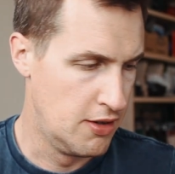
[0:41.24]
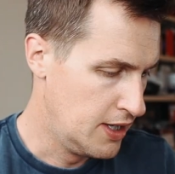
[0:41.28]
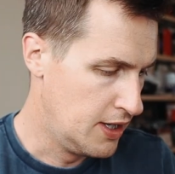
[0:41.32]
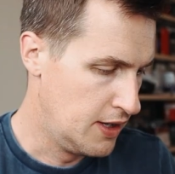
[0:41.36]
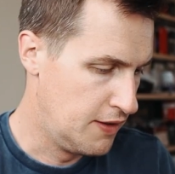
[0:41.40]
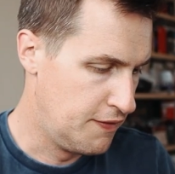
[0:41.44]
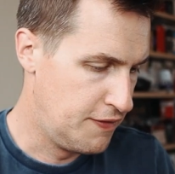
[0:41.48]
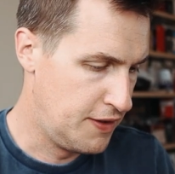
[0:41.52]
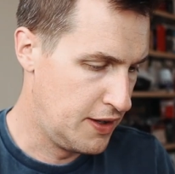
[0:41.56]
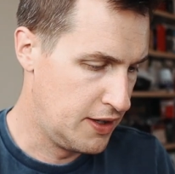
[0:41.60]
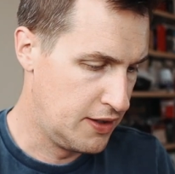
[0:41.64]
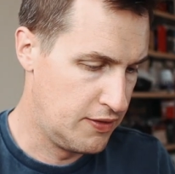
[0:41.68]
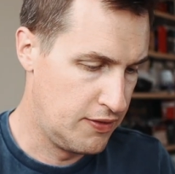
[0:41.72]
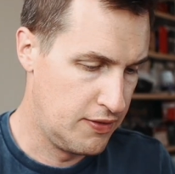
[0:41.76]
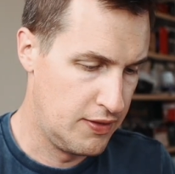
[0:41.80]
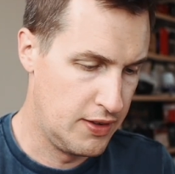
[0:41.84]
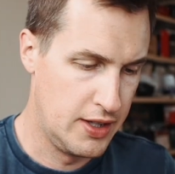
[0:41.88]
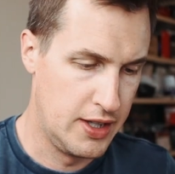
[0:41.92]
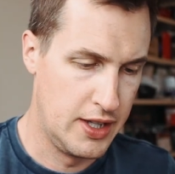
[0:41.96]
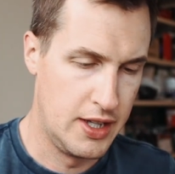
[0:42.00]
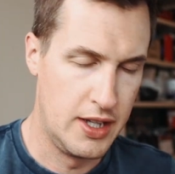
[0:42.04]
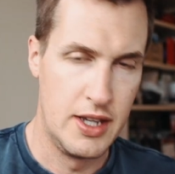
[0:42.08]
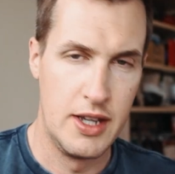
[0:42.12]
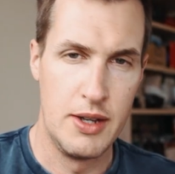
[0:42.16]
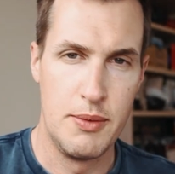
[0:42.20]

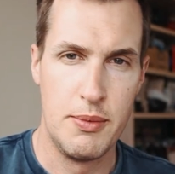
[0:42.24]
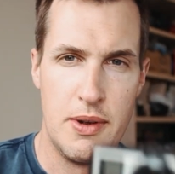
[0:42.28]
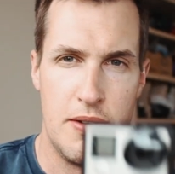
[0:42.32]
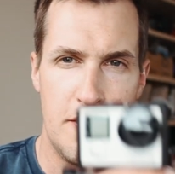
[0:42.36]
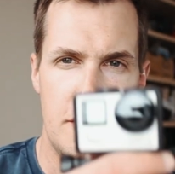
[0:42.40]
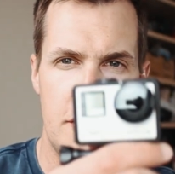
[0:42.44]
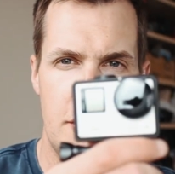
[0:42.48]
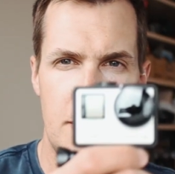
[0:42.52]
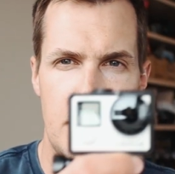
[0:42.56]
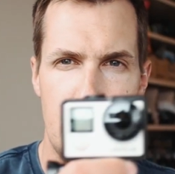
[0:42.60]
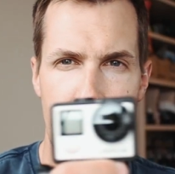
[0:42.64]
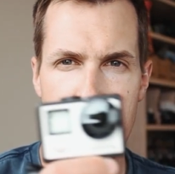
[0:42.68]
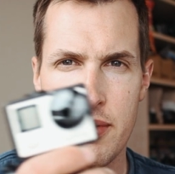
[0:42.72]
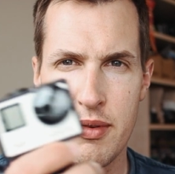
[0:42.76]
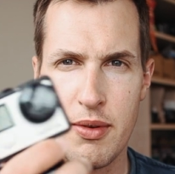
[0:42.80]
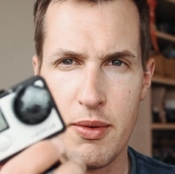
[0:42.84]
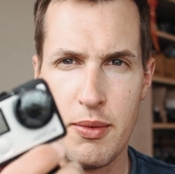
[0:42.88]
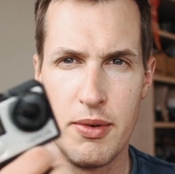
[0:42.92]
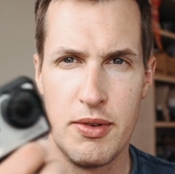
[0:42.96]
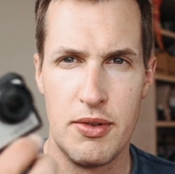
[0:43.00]
Effectively, it went from this one,